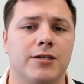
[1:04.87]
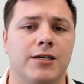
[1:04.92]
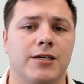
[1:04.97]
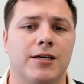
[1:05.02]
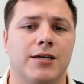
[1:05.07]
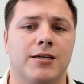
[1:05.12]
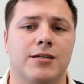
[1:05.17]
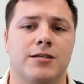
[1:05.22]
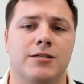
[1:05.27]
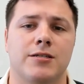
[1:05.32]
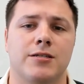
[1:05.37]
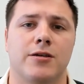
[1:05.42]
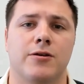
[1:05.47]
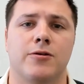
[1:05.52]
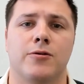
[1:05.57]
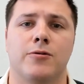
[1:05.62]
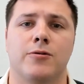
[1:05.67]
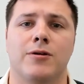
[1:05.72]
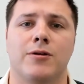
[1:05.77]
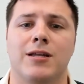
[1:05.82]
it,
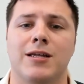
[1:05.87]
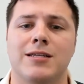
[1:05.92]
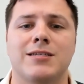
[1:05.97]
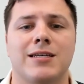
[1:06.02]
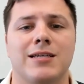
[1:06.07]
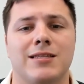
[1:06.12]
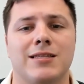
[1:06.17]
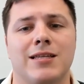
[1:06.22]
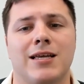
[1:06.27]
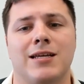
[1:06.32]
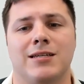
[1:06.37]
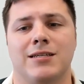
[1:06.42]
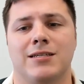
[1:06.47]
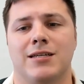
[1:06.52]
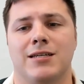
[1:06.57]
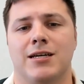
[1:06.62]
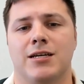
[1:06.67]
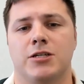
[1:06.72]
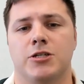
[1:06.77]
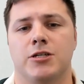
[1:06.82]
so let's get that
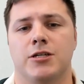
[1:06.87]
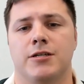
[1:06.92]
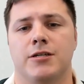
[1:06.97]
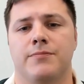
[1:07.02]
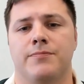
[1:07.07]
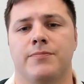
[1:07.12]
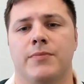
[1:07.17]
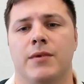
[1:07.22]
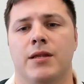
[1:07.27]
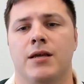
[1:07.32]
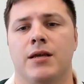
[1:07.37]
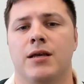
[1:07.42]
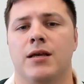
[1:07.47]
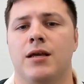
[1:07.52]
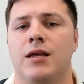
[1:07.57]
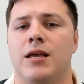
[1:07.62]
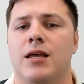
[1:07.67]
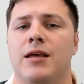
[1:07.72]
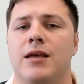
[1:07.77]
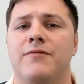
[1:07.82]
deduction.
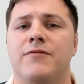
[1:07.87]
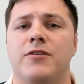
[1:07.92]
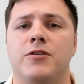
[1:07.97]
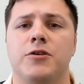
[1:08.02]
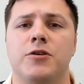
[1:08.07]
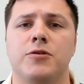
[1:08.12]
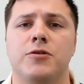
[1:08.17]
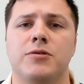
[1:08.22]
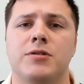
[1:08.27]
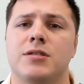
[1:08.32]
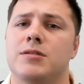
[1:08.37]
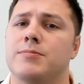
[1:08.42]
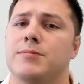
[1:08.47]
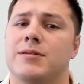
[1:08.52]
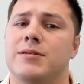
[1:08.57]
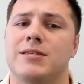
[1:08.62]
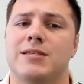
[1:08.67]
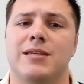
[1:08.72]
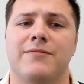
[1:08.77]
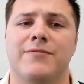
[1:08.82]
If you use a
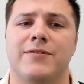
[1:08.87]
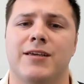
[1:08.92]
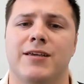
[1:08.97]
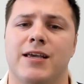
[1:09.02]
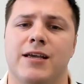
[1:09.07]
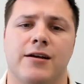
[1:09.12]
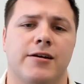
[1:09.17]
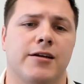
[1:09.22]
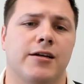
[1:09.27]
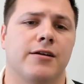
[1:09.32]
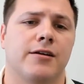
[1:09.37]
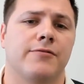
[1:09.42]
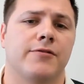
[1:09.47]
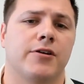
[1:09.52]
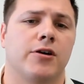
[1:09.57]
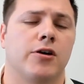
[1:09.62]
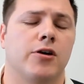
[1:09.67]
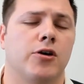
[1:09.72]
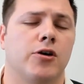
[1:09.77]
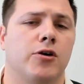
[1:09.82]
specific area of
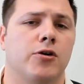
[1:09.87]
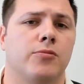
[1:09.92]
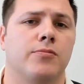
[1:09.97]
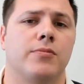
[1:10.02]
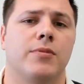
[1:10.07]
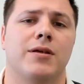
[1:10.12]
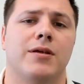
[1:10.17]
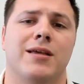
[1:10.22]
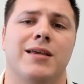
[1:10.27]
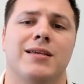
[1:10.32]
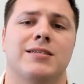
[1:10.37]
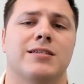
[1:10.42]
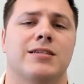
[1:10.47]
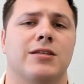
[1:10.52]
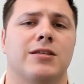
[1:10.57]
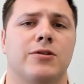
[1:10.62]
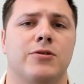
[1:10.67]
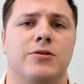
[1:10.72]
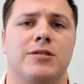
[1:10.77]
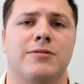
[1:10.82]
your home
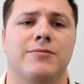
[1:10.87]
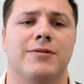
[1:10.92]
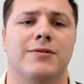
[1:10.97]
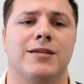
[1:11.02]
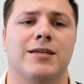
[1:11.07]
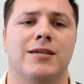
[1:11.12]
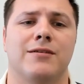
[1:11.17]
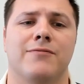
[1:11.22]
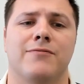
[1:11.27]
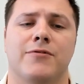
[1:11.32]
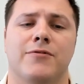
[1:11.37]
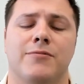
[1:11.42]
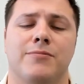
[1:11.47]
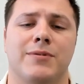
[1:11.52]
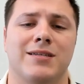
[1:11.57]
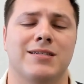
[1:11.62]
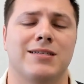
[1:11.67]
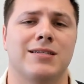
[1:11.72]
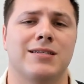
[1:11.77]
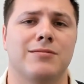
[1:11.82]
exclusively for
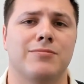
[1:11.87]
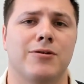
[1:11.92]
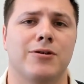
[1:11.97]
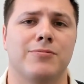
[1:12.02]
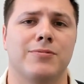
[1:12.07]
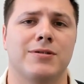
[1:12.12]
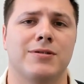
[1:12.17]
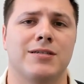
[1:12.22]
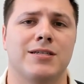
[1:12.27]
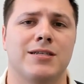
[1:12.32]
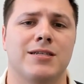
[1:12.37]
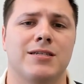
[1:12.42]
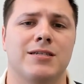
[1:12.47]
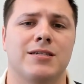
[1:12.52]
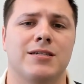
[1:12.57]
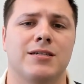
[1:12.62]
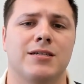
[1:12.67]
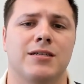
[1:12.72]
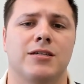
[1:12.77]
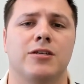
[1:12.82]
business
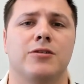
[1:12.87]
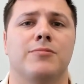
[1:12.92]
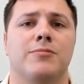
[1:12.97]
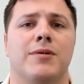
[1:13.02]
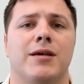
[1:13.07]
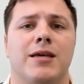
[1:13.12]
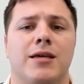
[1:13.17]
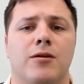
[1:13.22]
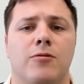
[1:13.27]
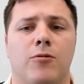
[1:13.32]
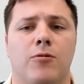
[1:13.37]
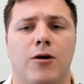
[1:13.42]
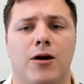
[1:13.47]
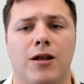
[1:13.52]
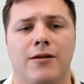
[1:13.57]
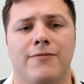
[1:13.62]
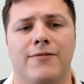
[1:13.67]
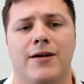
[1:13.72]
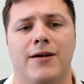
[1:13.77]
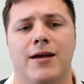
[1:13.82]
purposes, you may
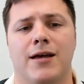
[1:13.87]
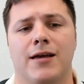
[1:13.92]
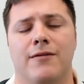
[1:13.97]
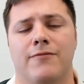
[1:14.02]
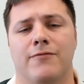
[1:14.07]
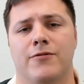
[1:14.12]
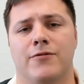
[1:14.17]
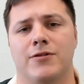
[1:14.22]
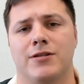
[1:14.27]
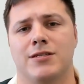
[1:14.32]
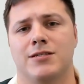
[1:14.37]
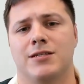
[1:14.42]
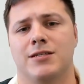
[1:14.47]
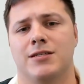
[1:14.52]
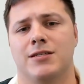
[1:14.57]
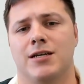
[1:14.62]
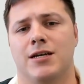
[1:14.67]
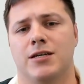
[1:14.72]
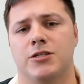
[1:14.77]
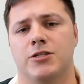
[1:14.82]
qualify for this
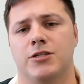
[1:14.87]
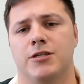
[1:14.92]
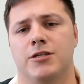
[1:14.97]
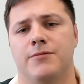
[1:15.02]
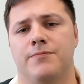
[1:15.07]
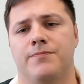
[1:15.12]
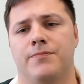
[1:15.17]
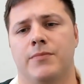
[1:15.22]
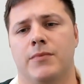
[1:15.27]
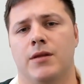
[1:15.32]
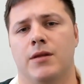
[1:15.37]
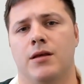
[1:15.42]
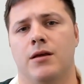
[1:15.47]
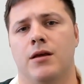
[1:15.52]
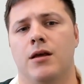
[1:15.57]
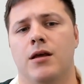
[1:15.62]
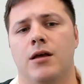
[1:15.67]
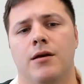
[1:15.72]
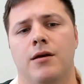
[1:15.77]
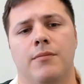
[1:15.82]
deduction.
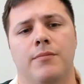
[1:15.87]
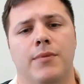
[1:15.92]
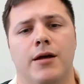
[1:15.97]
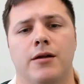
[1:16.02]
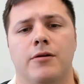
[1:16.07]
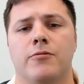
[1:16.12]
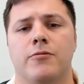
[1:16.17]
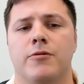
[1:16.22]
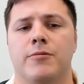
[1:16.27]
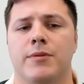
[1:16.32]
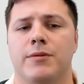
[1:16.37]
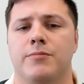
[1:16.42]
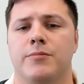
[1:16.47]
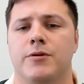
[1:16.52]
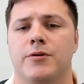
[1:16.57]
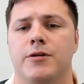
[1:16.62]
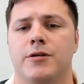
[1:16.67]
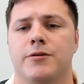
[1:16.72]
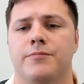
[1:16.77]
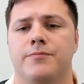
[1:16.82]
But
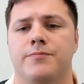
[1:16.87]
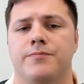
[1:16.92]
remember,